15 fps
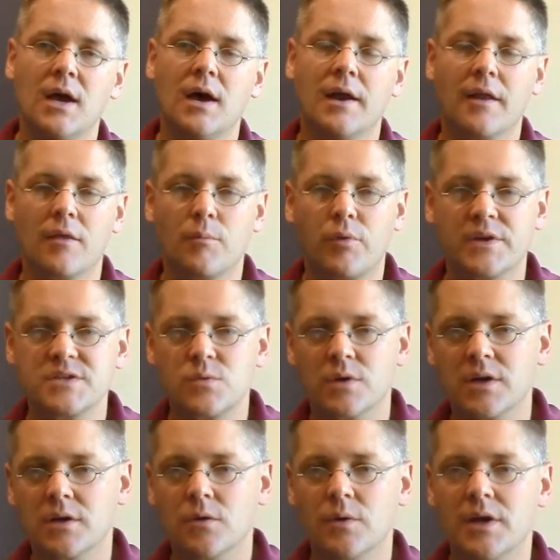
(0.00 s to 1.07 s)
Another place we're
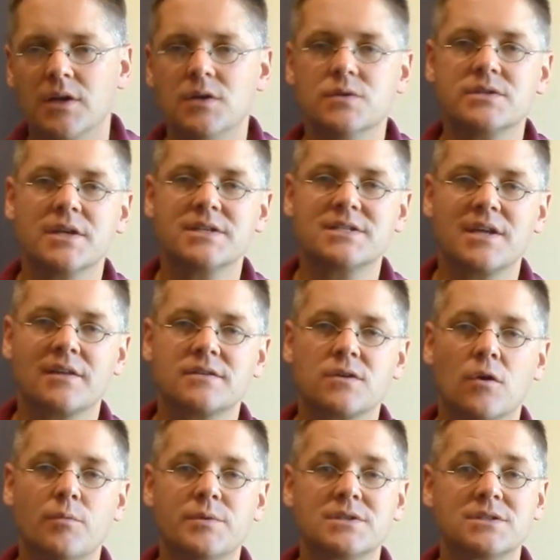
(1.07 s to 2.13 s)
going to go ahead and use that
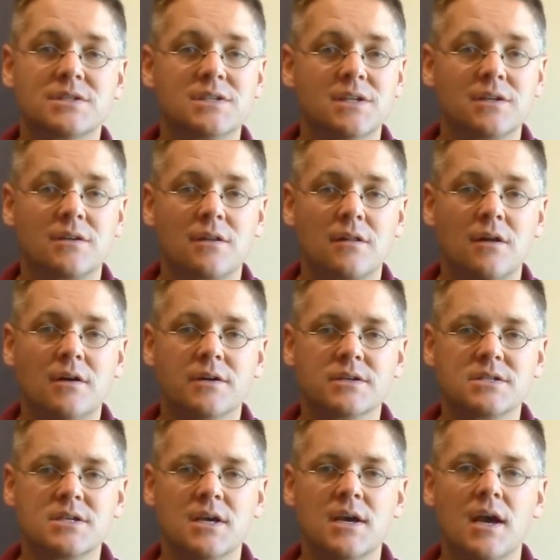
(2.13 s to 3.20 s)
stethoscope is listening to the
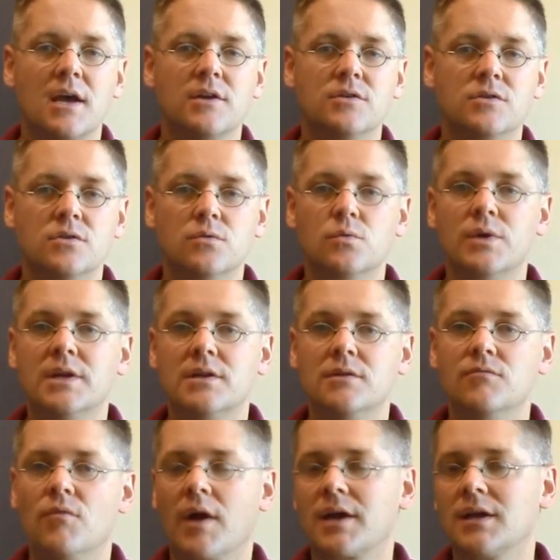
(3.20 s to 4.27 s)
lungs. Do we
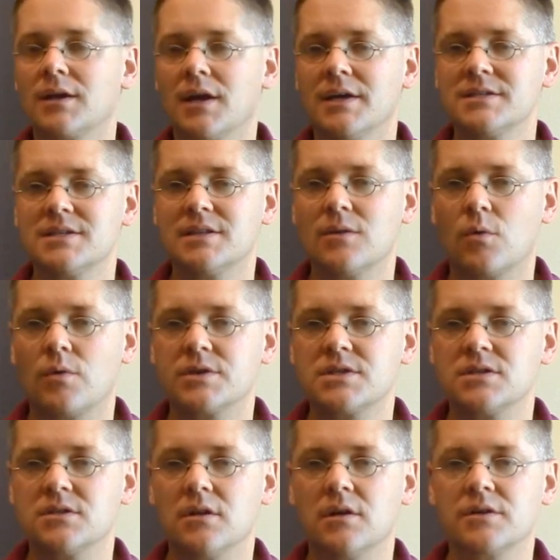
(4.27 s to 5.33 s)
recognize that the
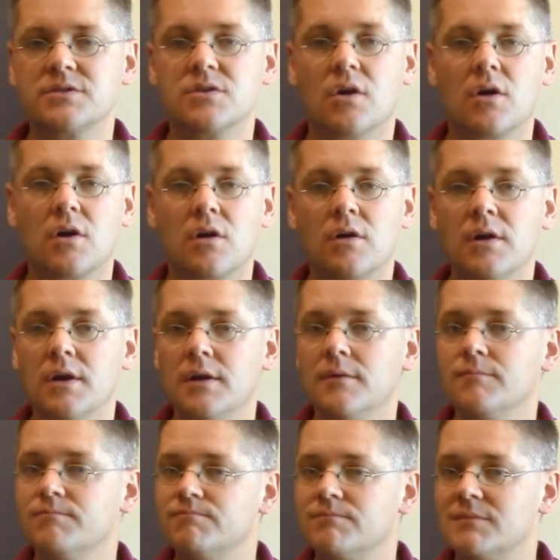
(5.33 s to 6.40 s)
horse's lungs are
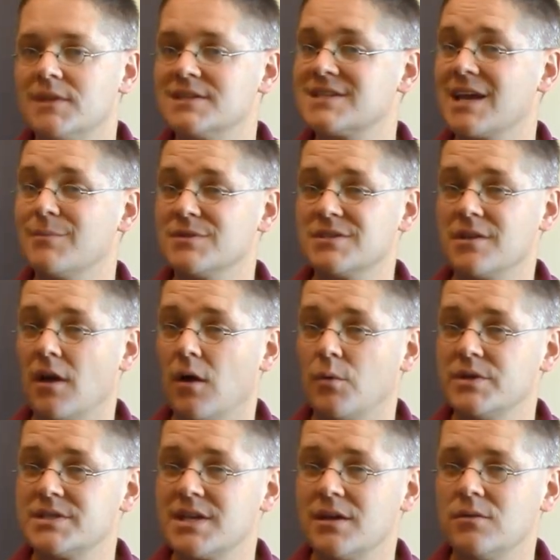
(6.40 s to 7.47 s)
the same as they
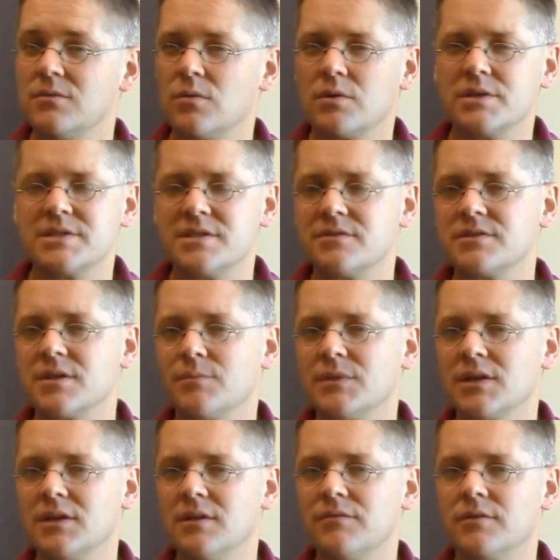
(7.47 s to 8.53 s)
always sound, or is there
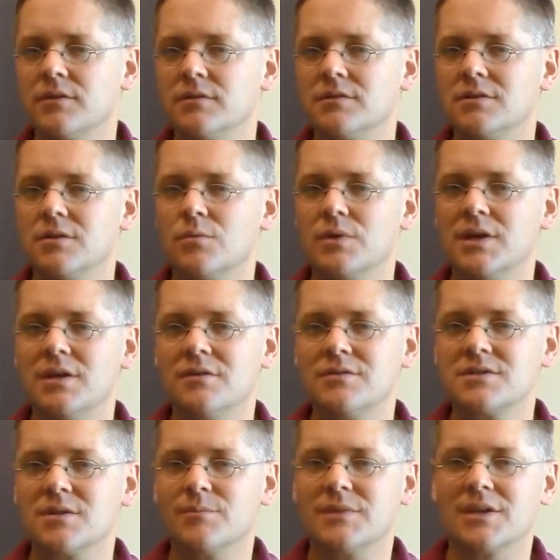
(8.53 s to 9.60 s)
something different? Do we hear
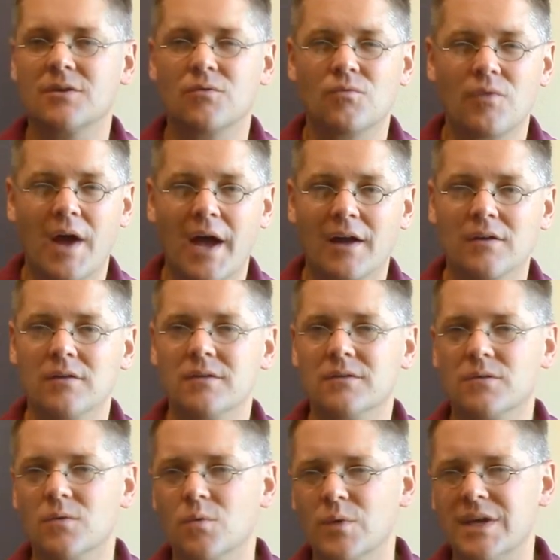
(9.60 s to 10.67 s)
something, a rattle
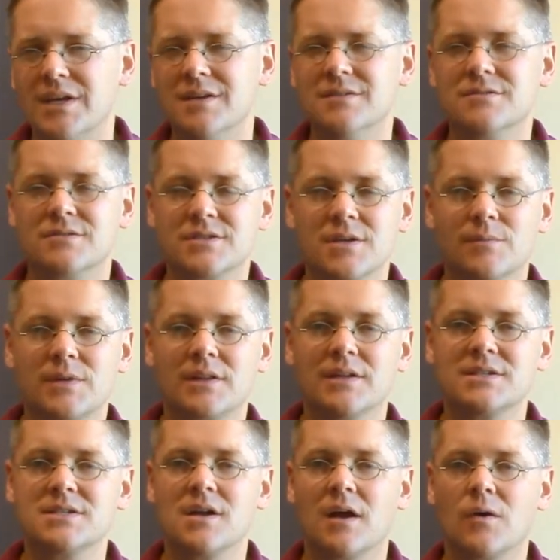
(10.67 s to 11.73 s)
or a wheeze or something
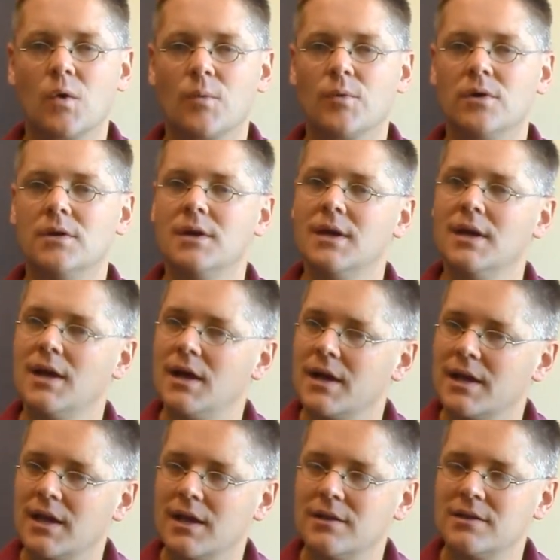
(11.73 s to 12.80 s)
that's not normal?
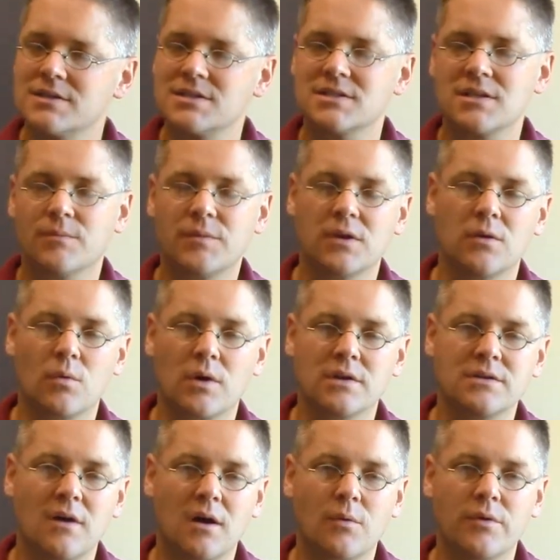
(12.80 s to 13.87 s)
Again, this is something you want to
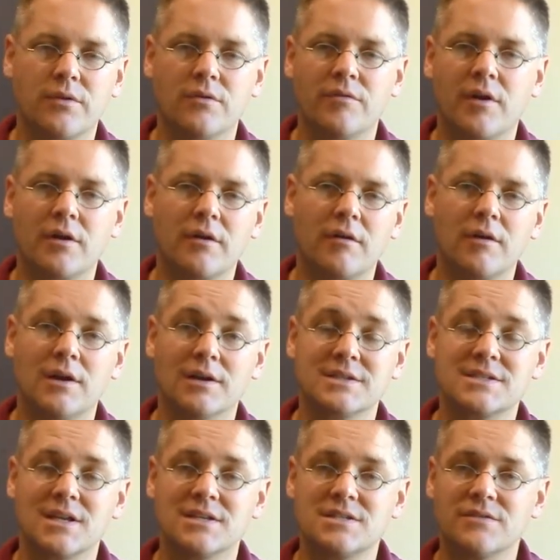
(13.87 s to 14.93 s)
talk with your veterinarian
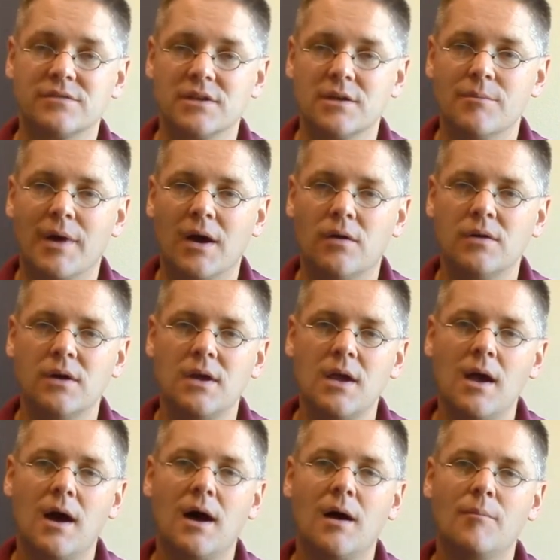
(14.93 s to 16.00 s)
extensively about,
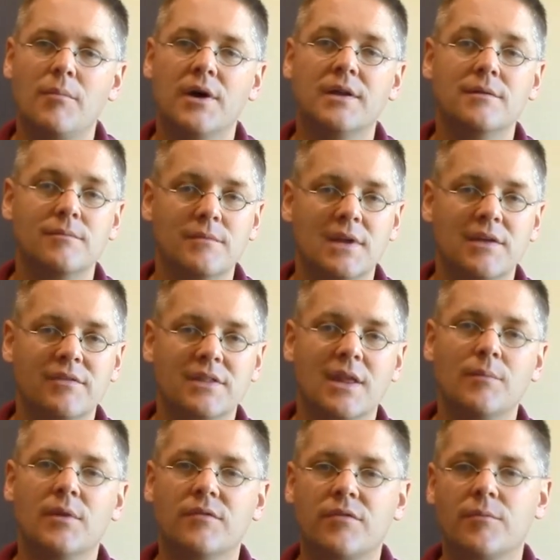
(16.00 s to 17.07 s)
but giving
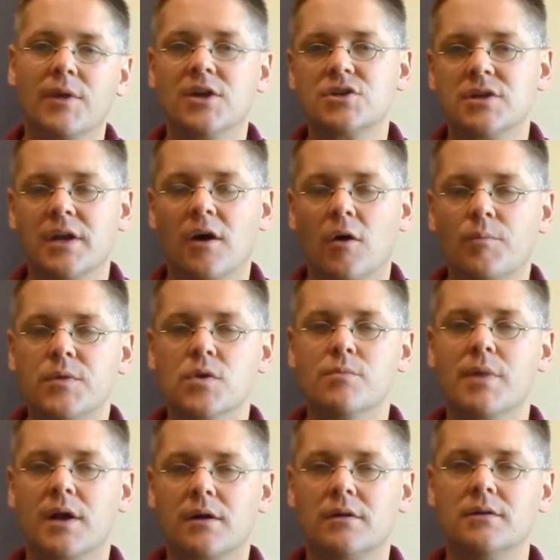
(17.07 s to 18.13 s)
them information to help you
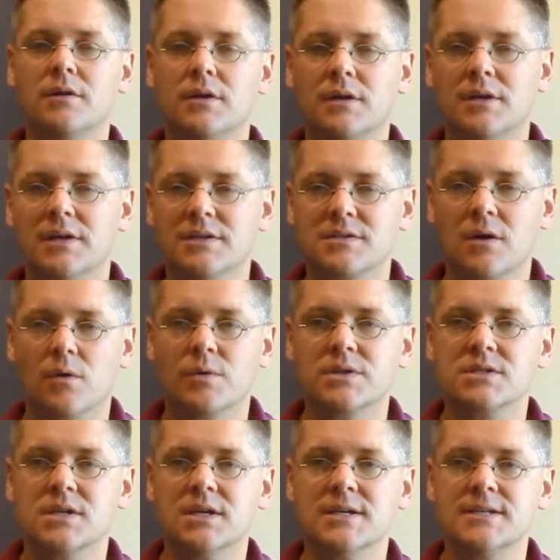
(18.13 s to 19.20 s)
better is always
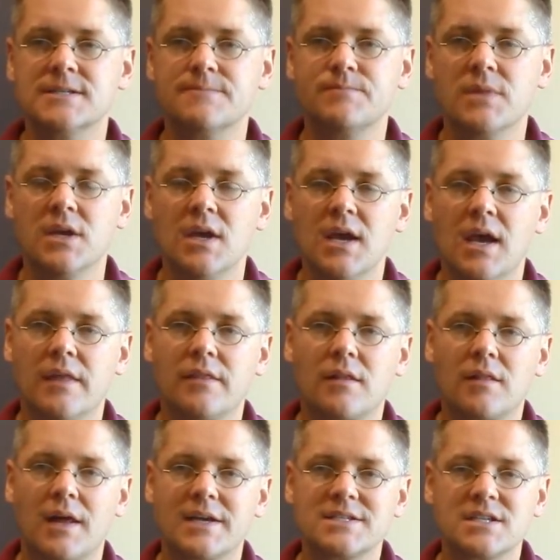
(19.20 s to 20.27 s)
nice. And then the
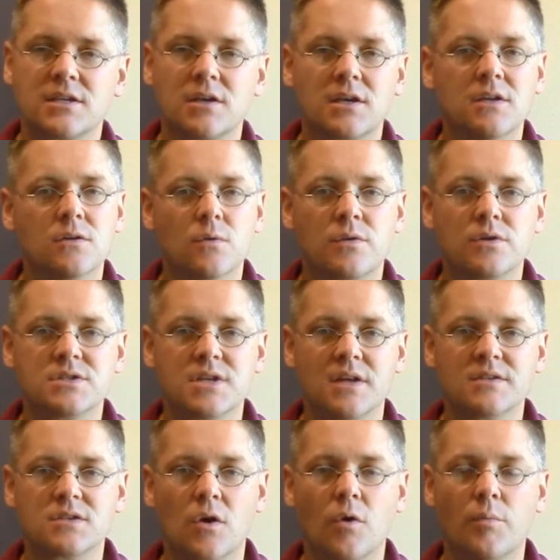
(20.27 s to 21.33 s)
last thing you can do with your
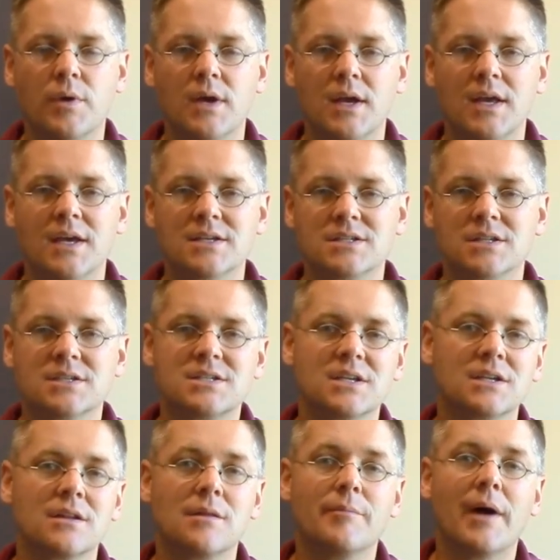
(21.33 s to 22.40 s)
stethoscope is
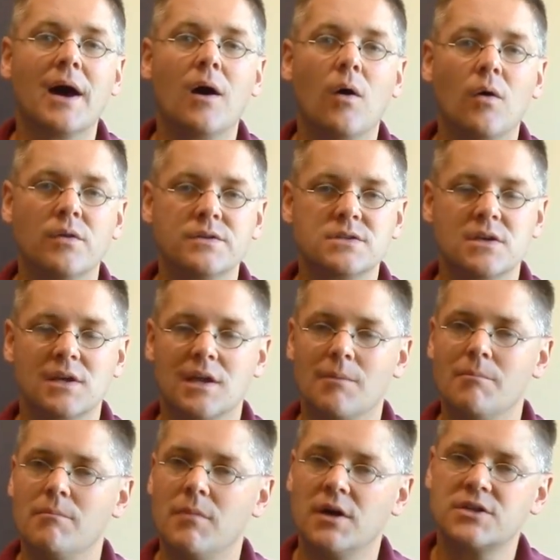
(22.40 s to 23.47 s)
listening to the bowel, so you get a
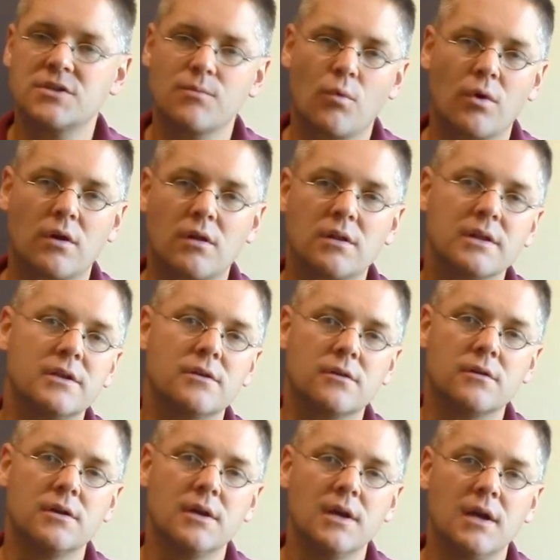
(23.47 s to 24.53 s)
much more
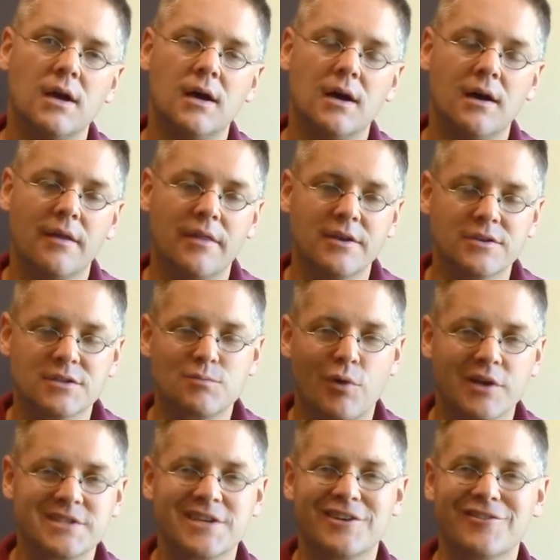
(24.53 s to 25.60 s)
clear than just
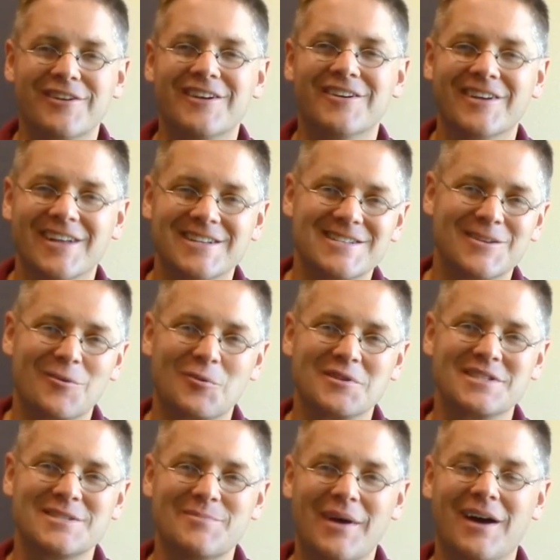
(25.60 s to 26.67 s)
pressing your ear against the
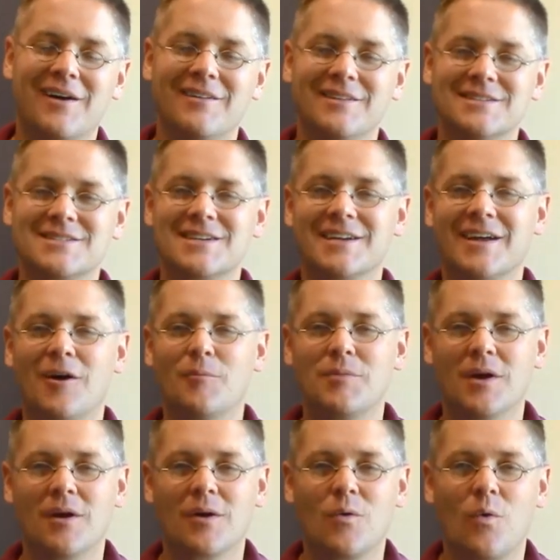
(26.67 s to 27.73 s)
horse's bowel. This is going to help
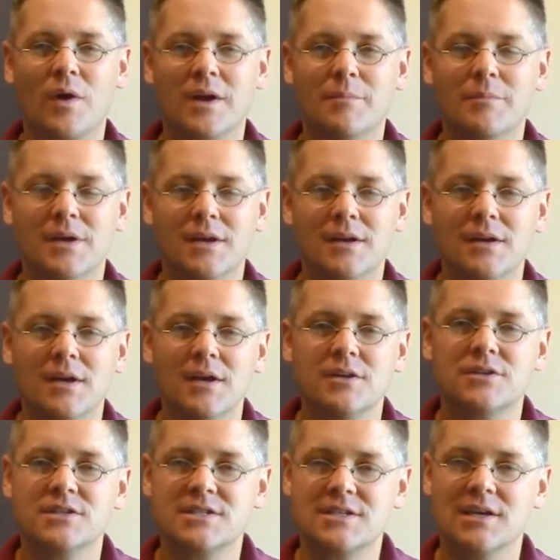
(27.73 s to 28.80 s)
you out quite a bit,
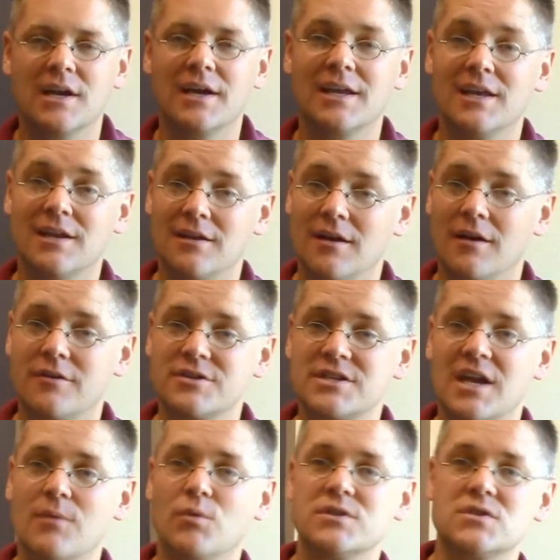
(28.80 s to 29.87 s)
just to, again,
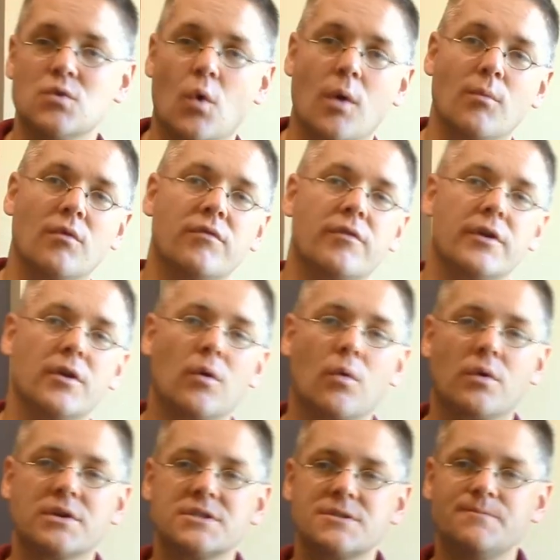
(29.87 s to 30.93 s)
understand what's normal for your
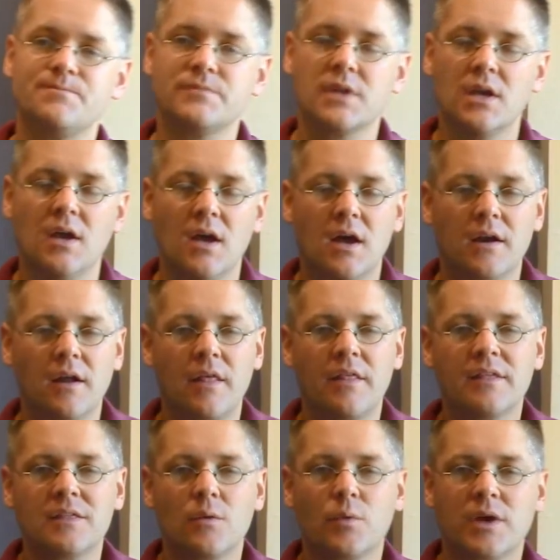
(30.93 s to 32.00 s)
horse. Another
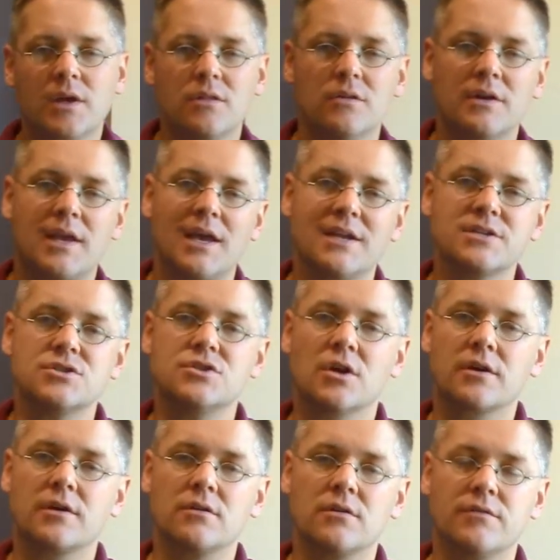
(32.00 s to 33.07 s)
thing that we can look at is
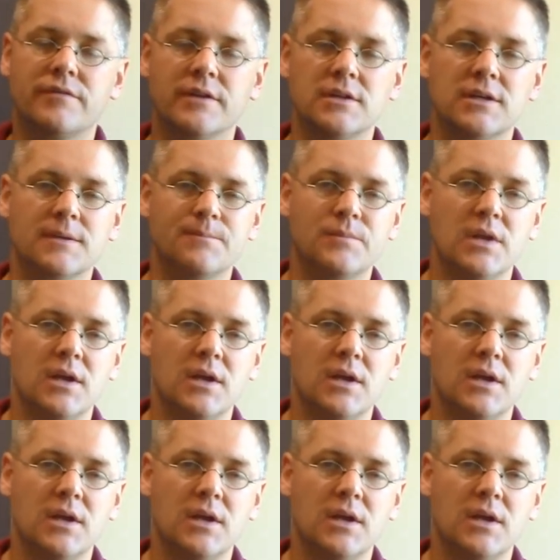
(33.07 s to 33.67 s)
jugular filling.